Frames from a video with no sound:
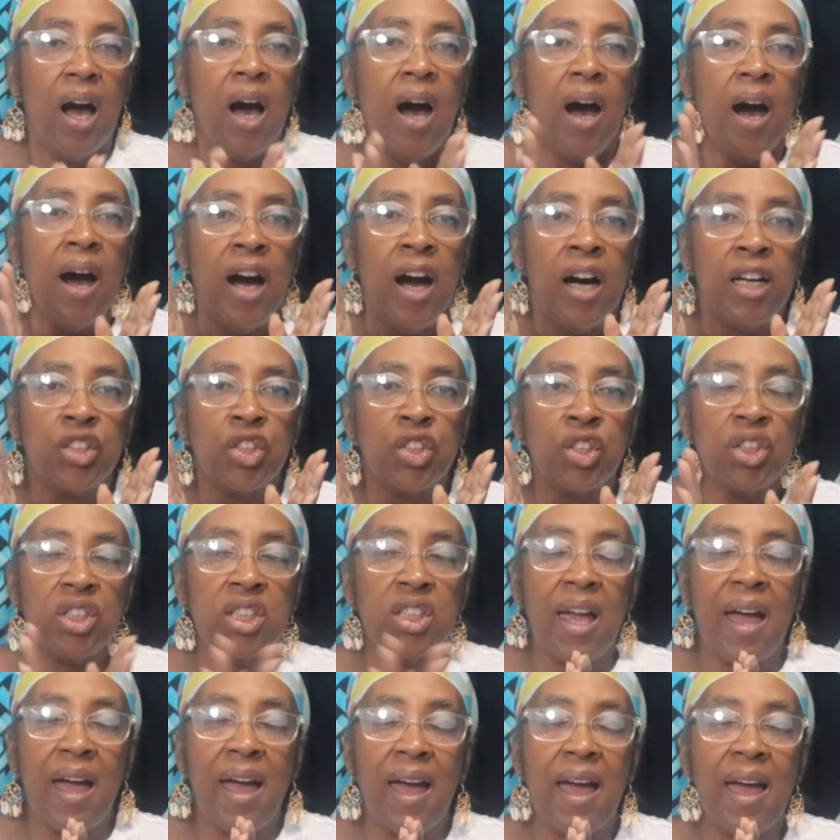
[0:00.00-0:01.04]

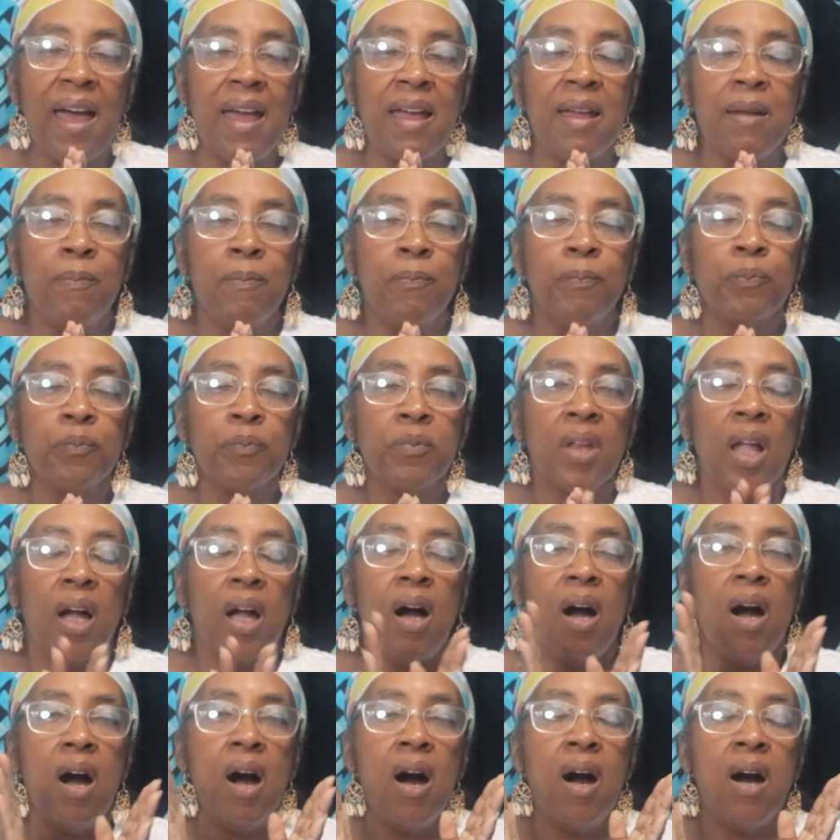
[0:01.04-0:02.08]
Ashay,
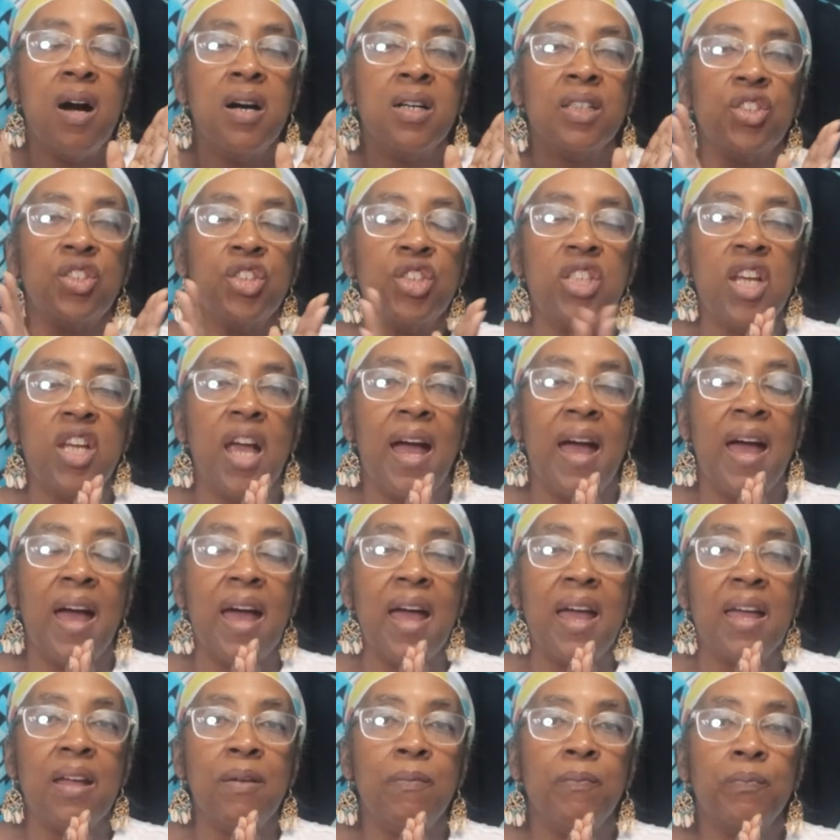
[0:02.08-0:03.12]

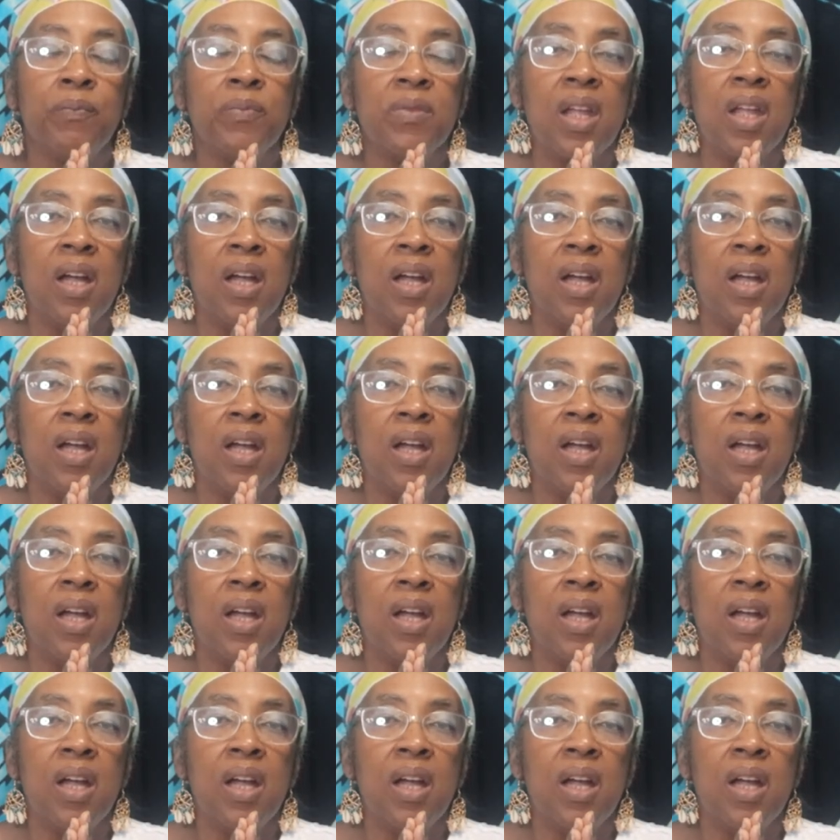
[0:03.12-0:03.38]
Ashay,